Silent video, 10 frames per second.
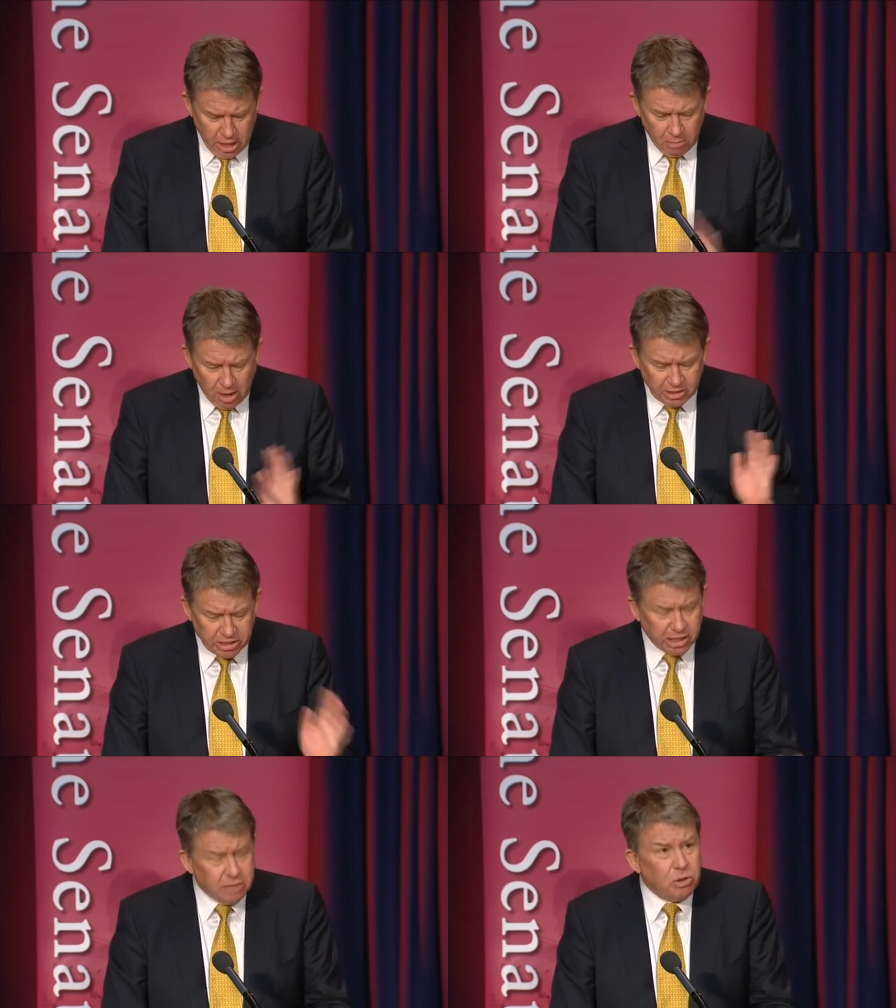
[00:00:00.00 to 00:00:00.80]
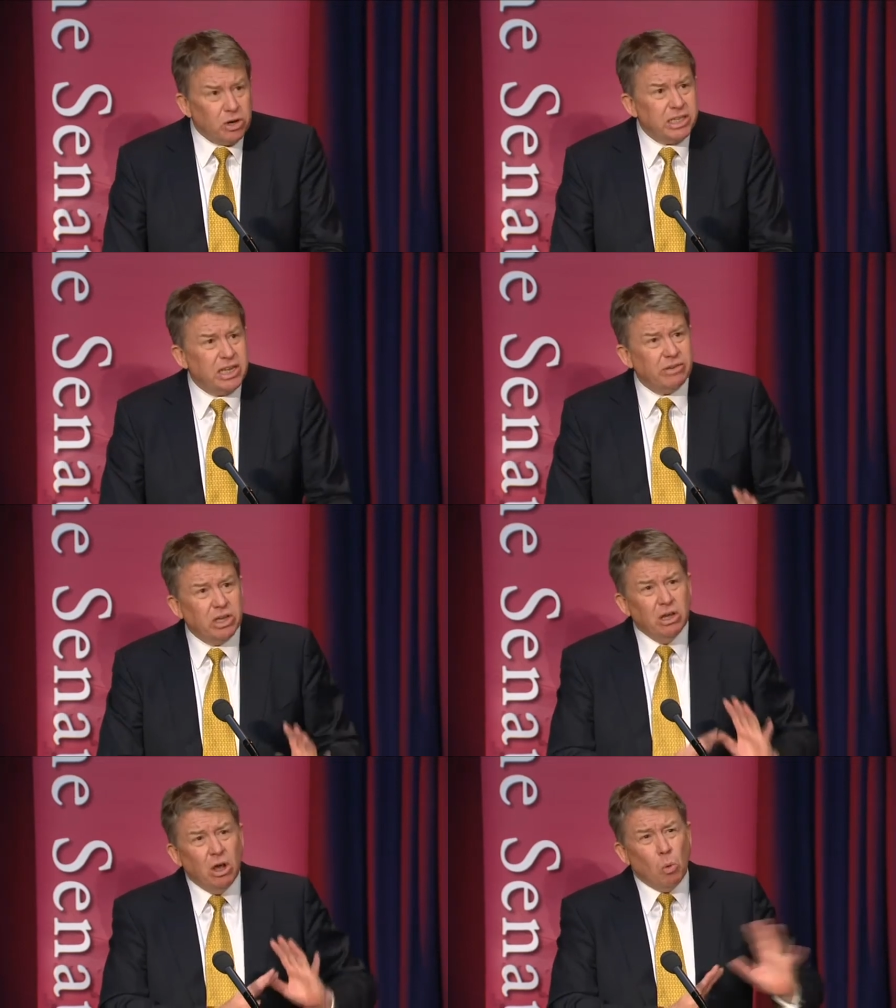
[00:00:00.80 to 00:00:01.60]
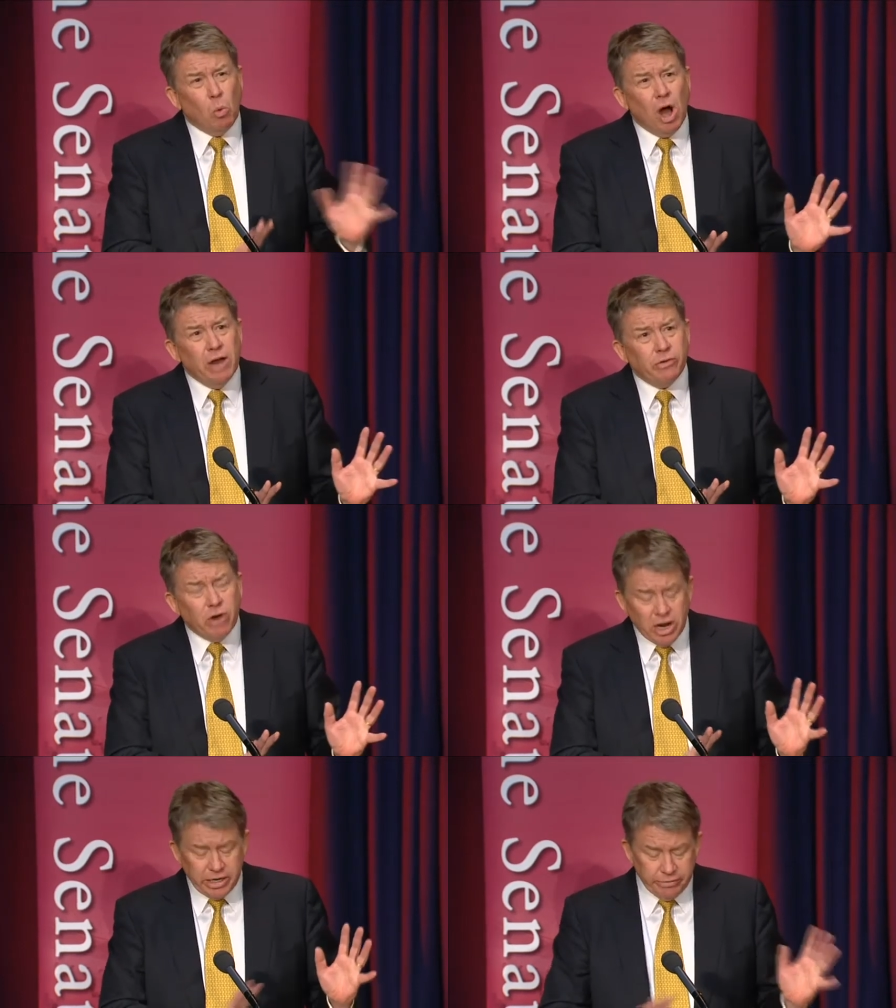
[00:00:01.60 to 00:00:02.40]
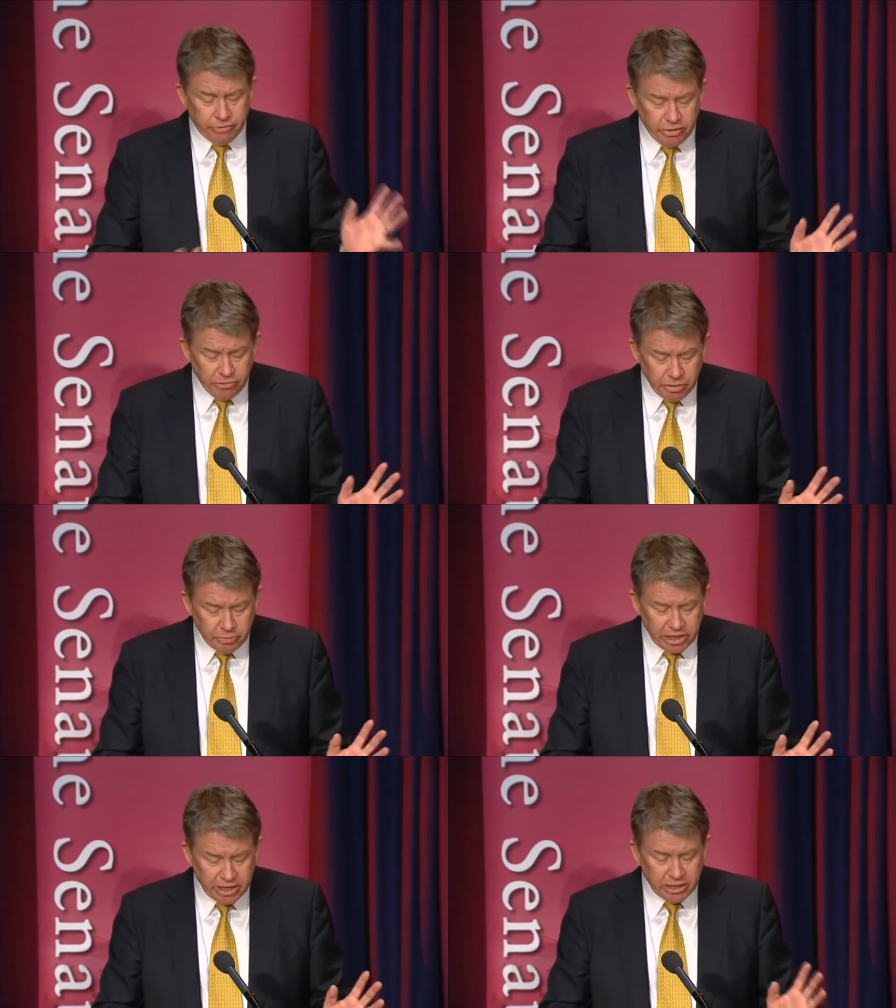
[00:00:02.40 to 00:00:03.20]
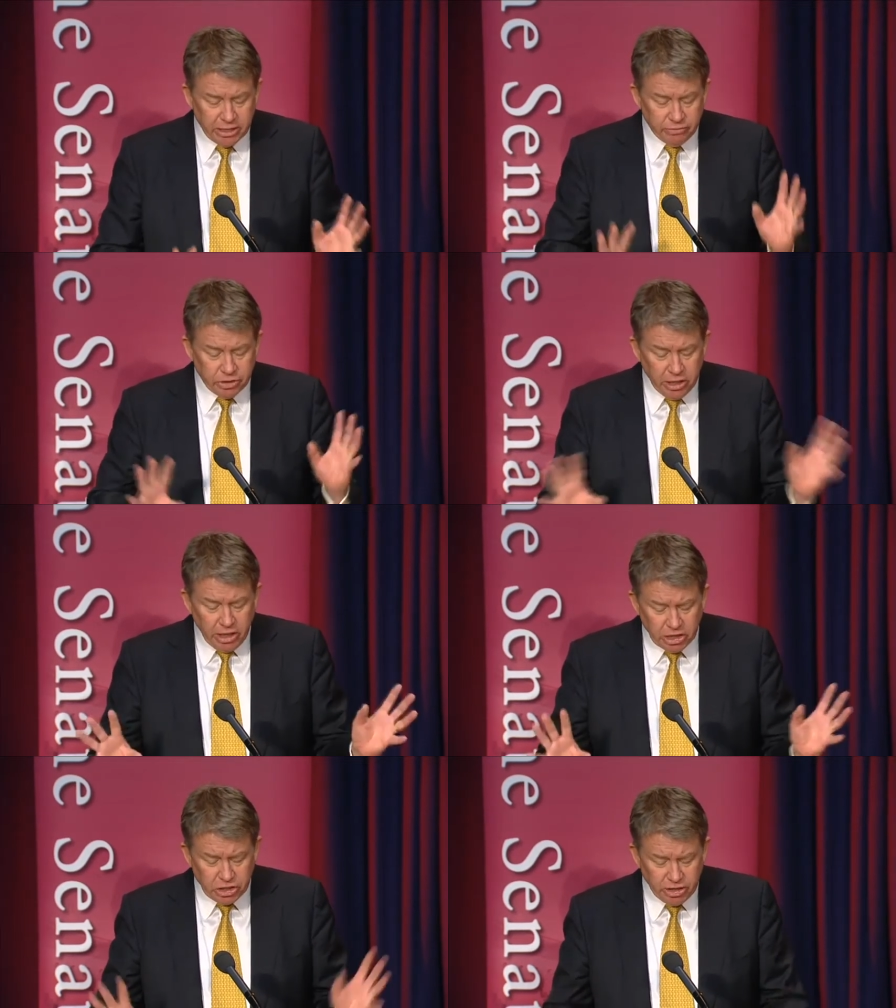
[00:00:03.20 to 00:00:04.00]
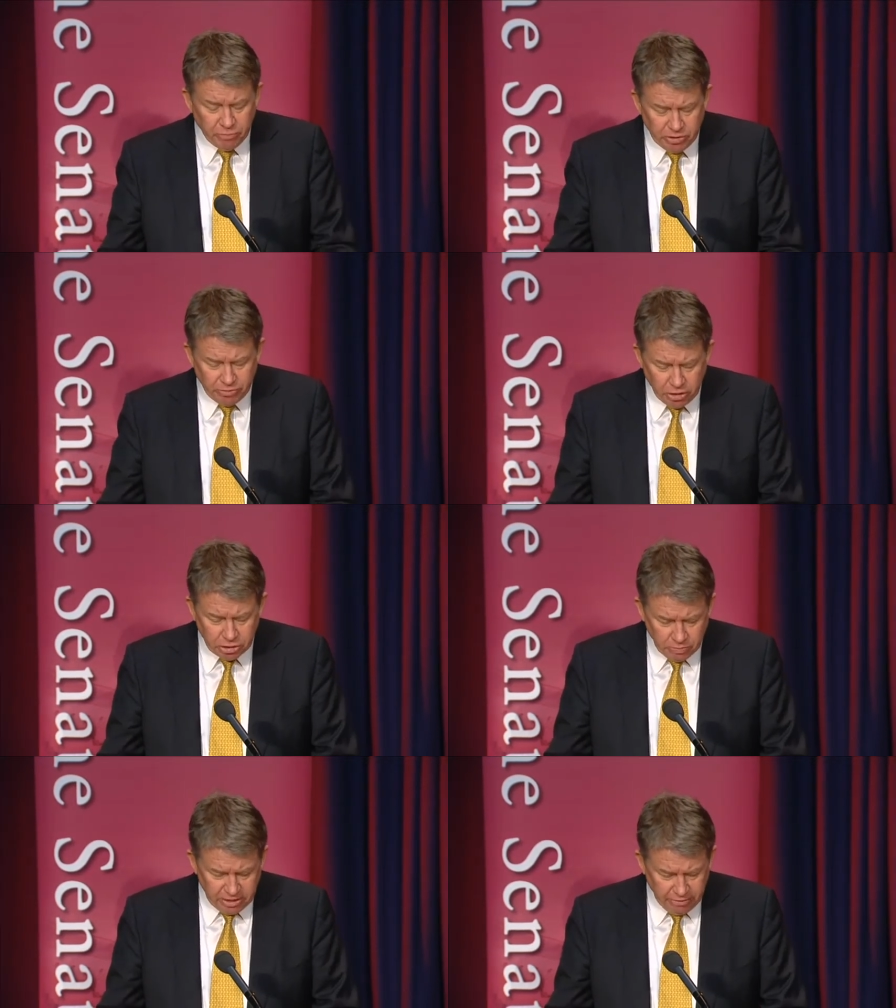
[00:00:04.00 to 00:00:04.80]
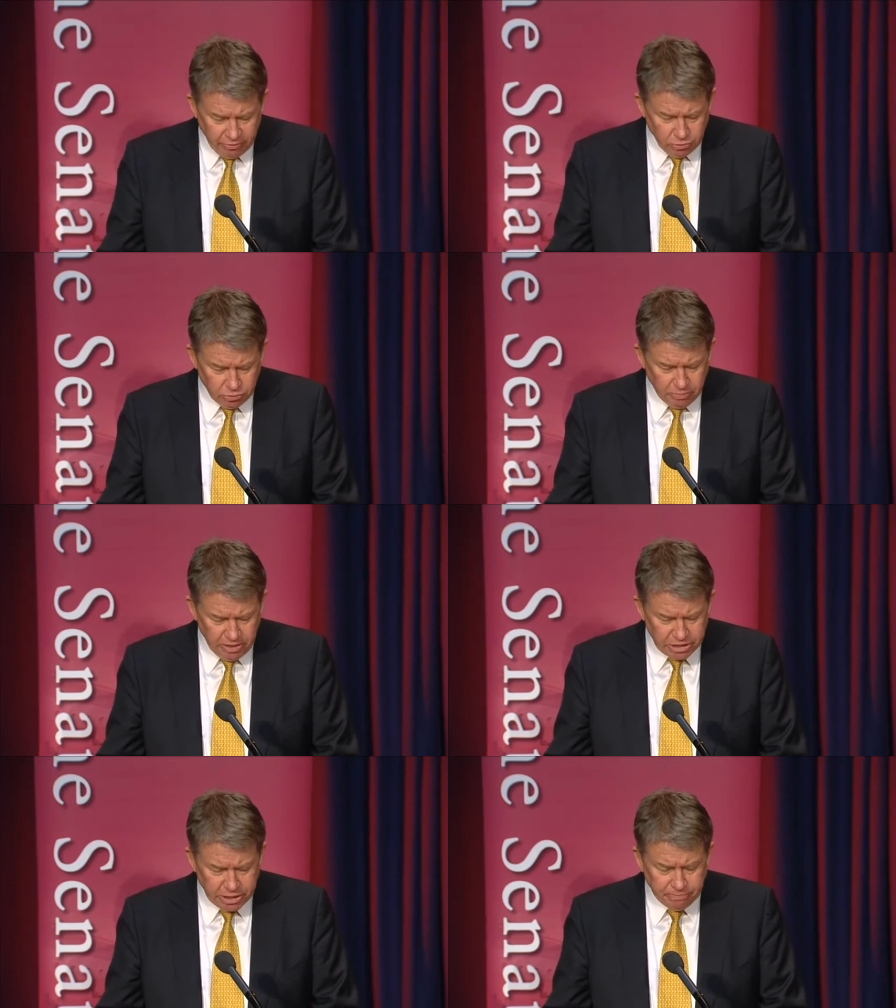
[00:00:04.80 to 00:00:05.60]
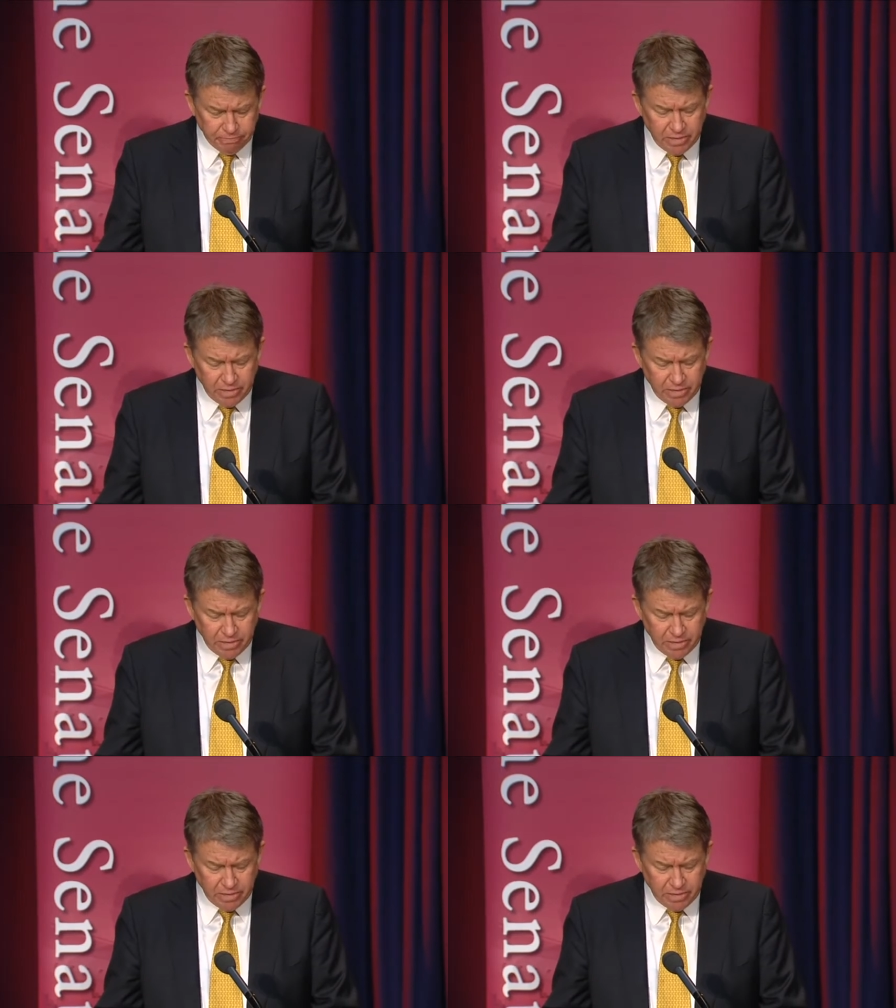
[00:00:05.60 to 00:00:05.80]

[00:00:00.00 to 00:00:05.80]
Public sector bodies have a wide variety of different objectives, achievement of those can be difficult to measure,